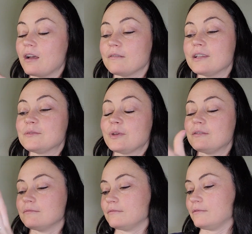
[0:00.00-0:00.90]
Let's
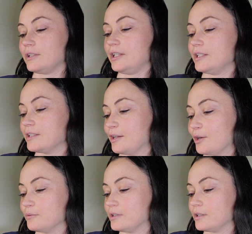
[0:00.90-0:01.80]
read the scent
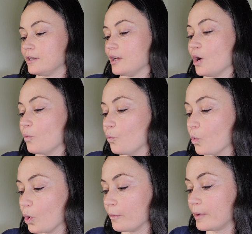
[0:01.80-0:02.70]
notes.
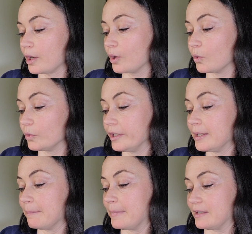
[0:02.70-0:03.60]
Warm
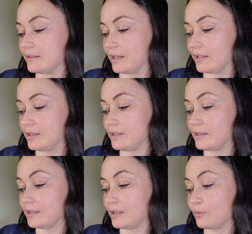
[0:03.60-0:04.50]
golden biscuits,